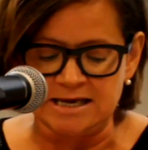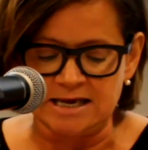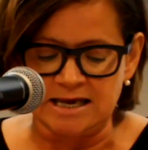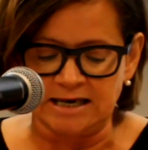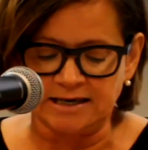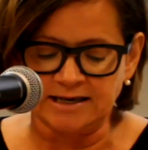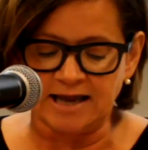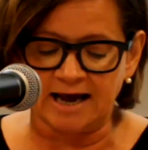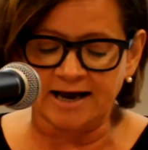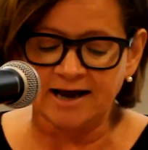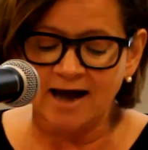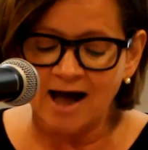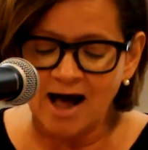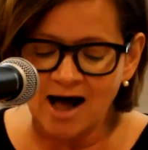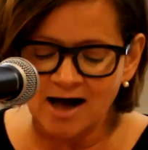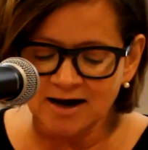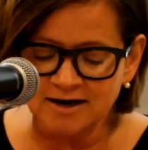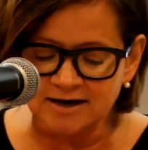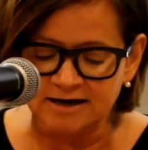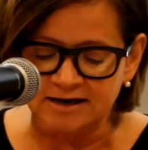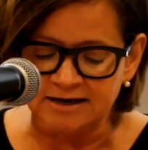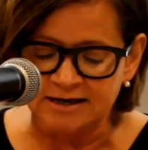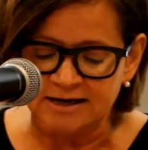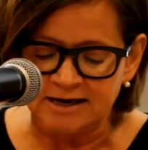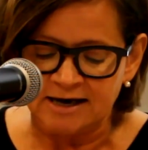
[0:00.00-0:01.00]
Like
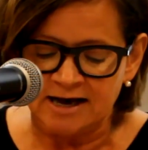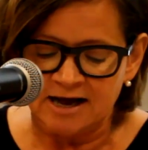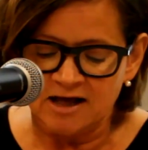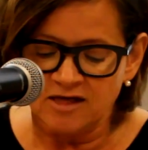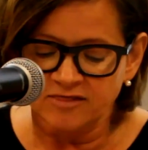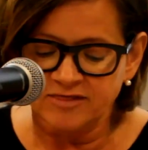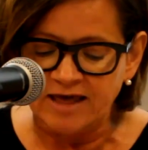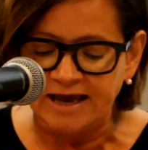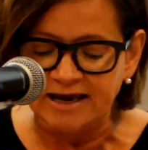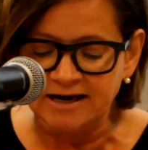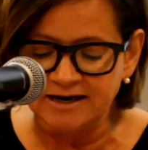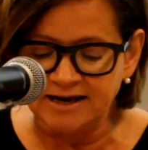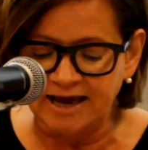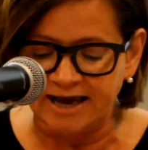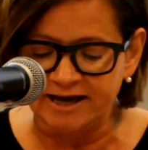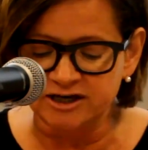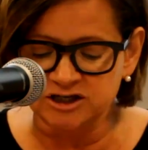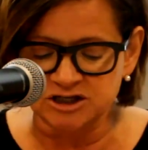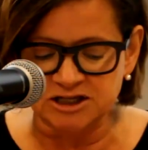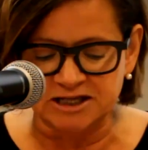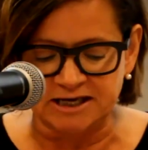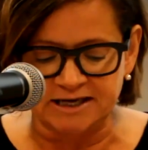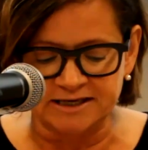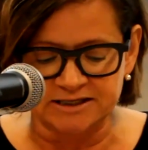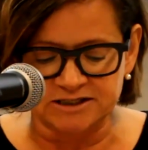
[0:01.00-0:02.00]
Haacke, they
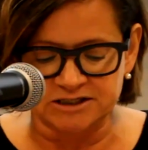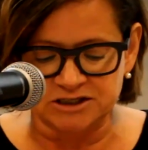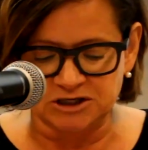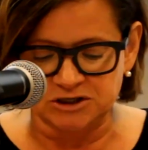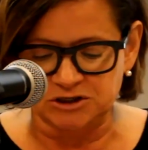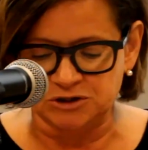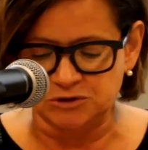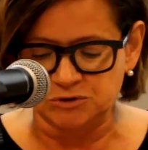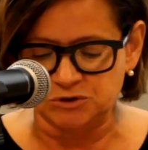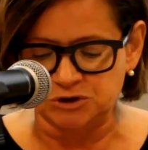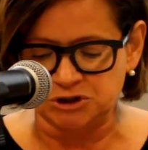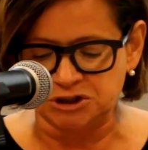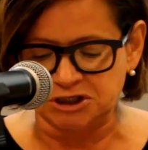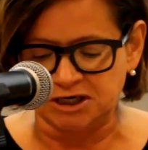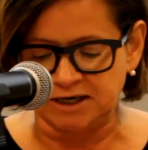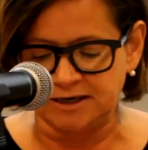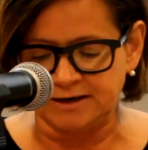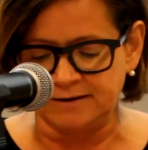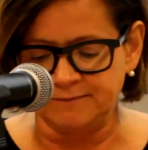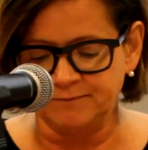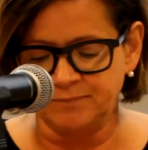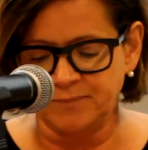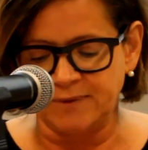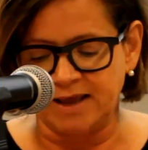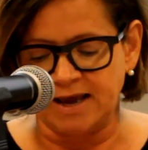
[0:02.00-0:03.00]
engage the
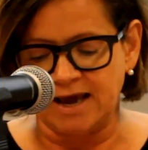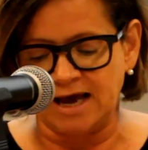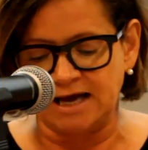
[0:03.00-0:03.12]
institution